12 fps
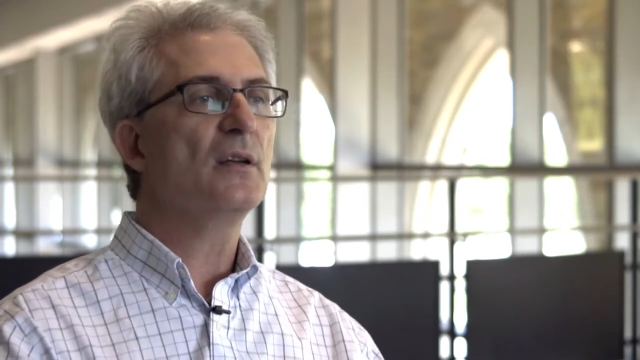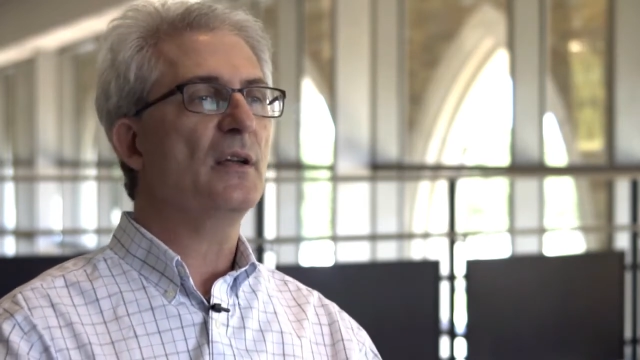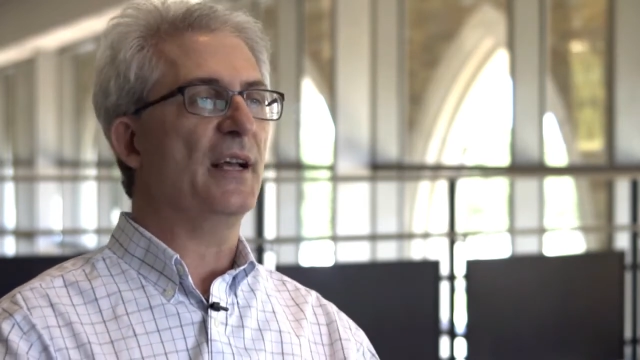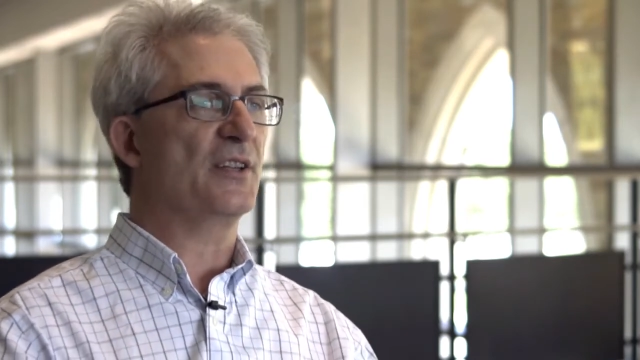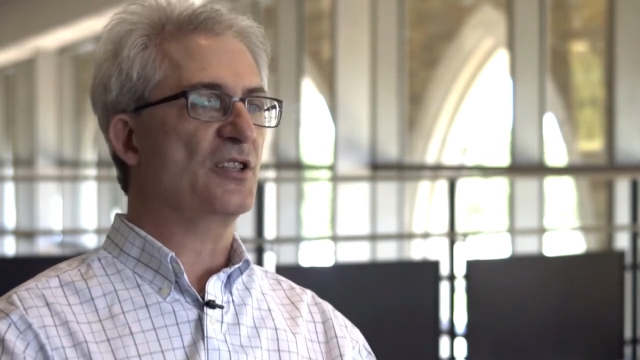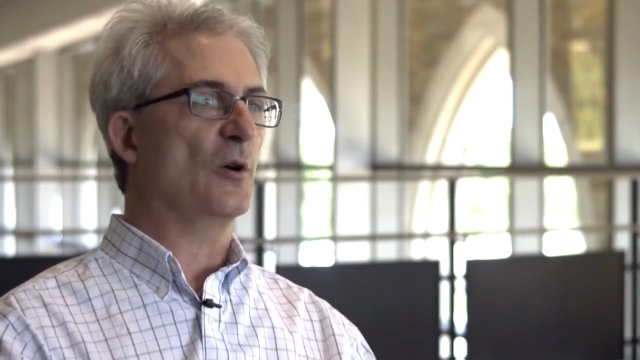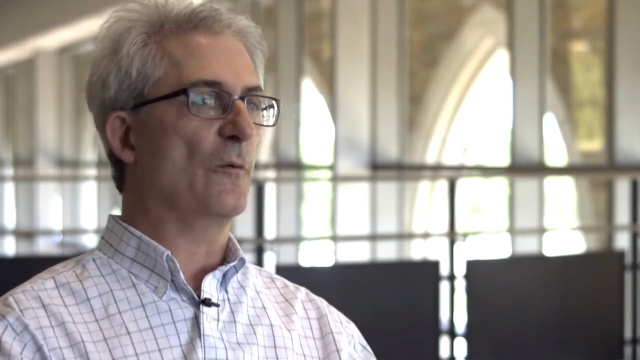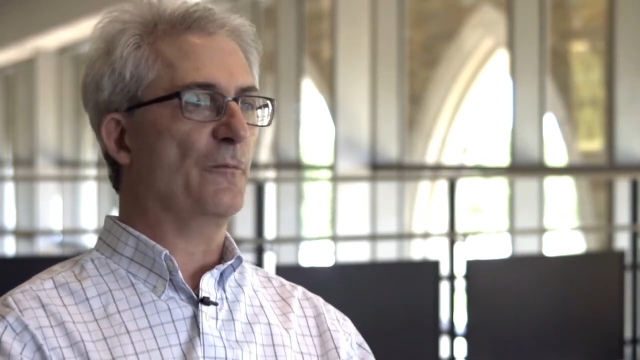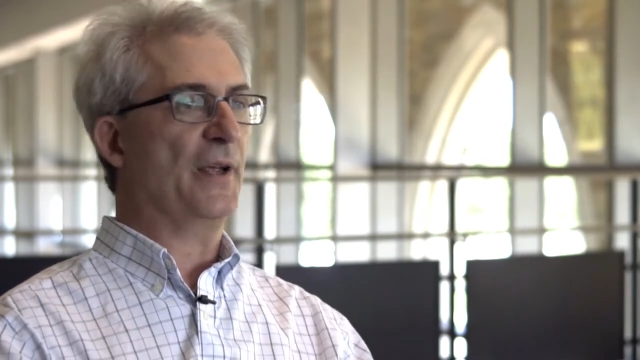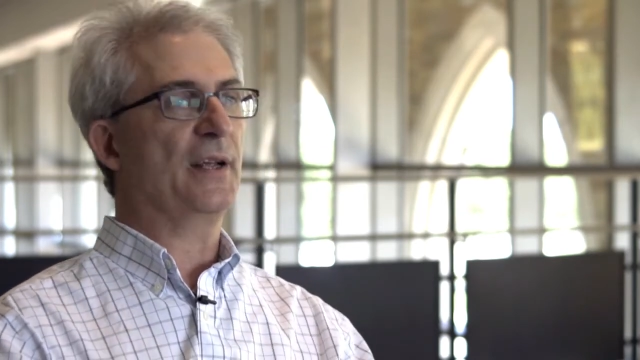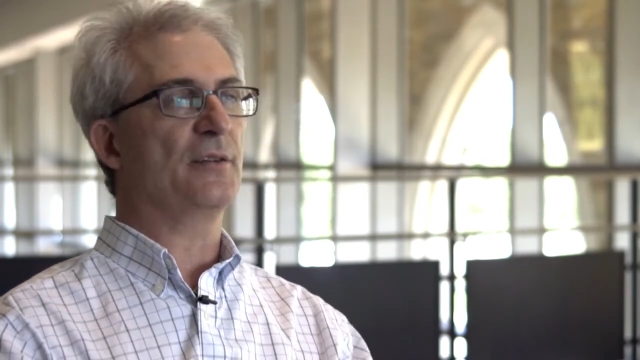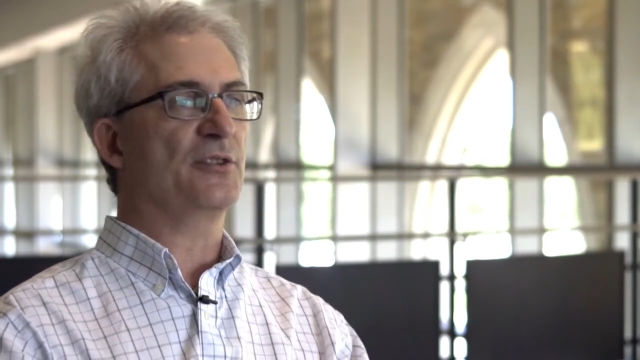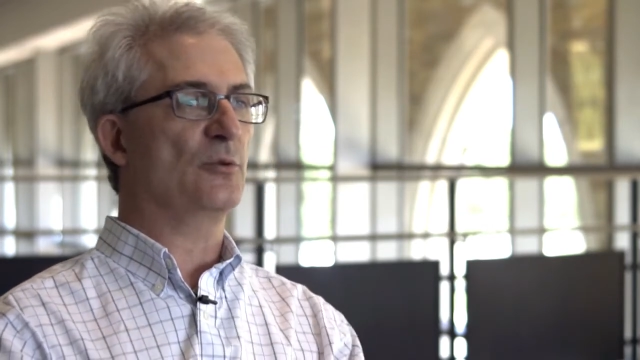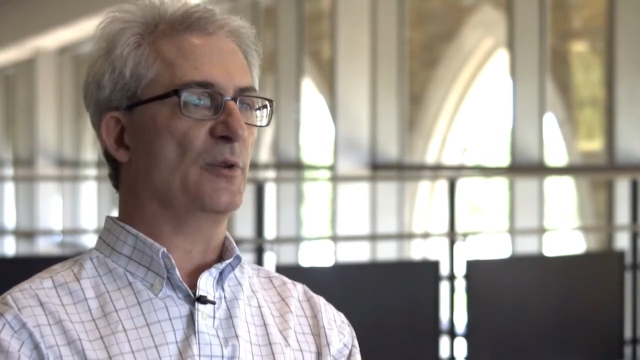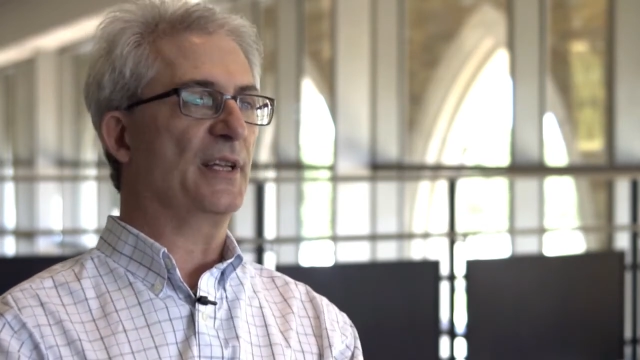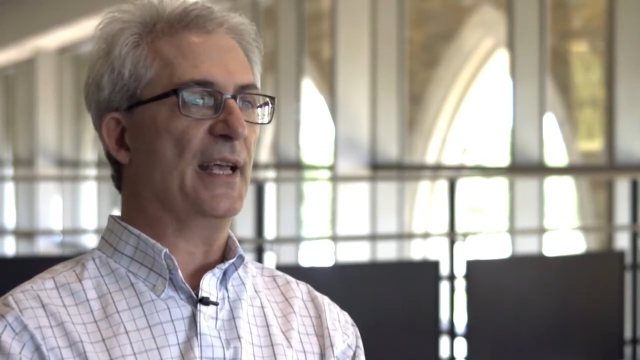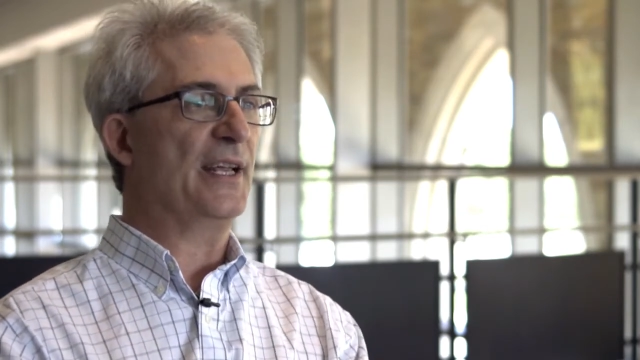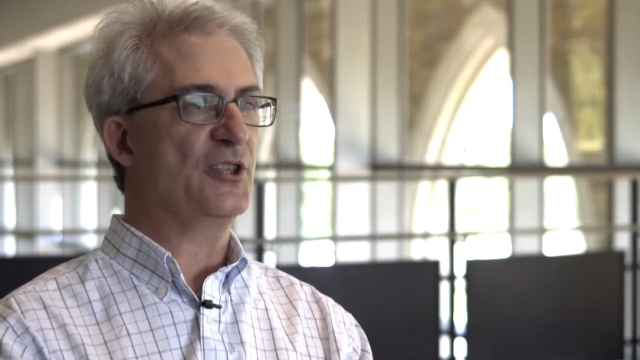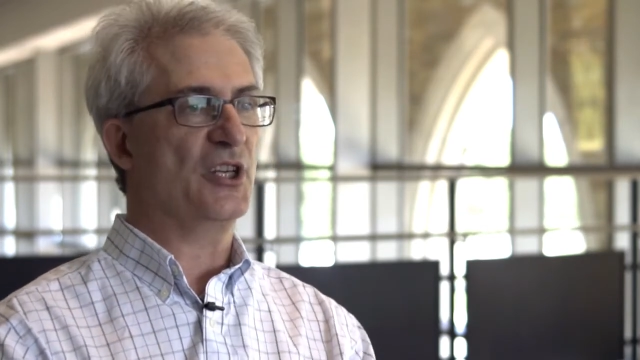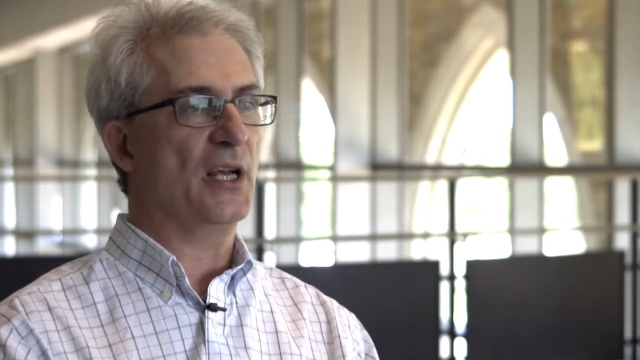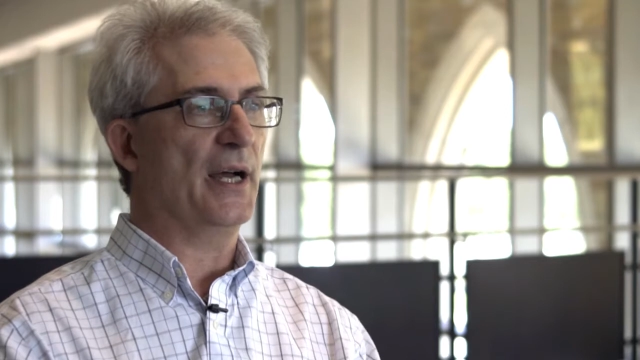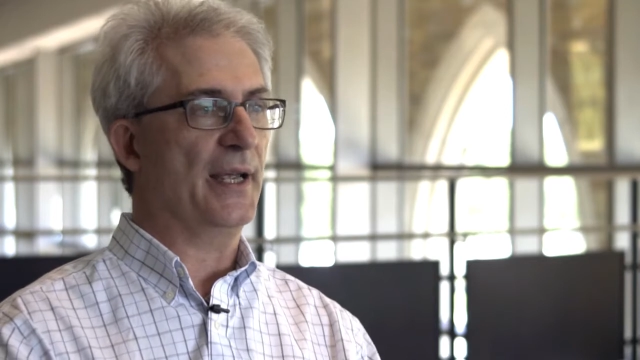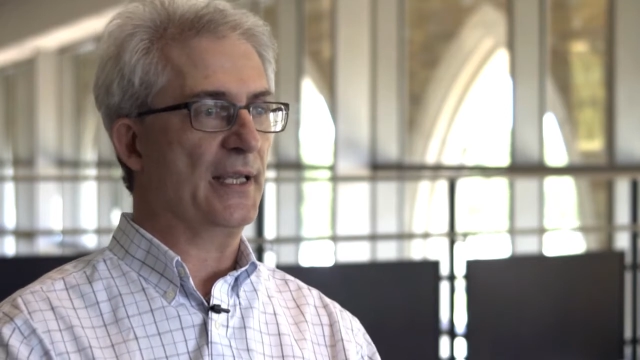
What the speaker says: and so fail to engage EI